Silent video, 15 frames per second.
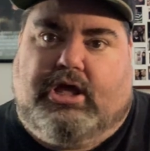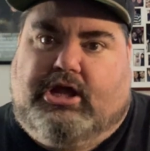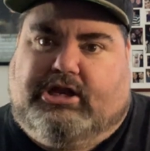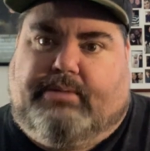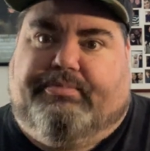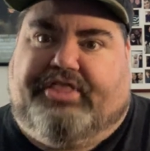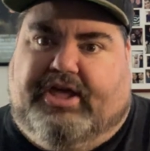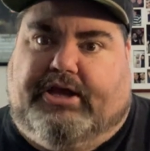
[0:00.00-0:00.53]

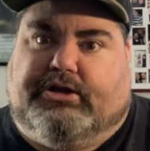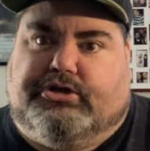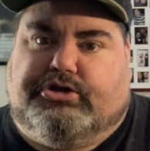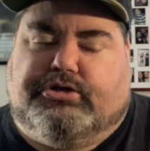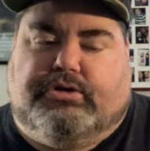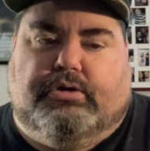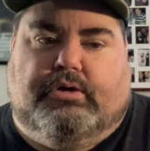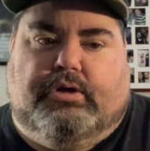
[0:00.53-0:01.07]
things.
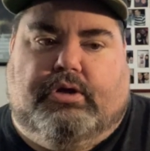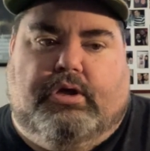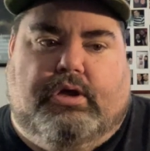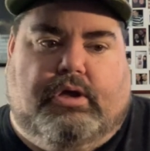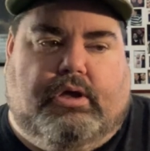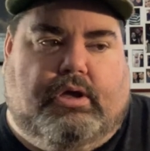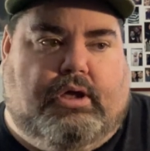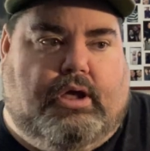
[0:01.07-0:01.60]

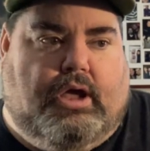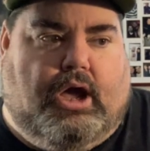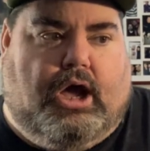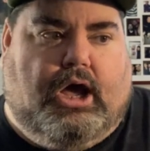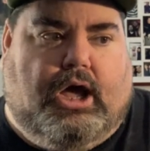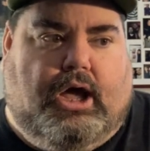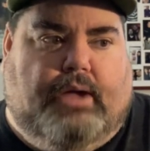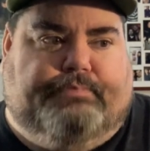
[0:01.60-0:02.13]

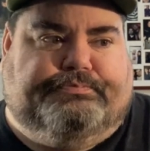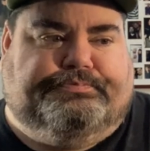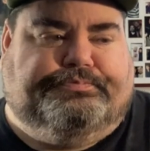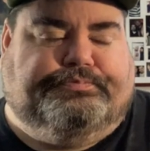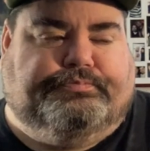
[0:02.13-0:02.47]
But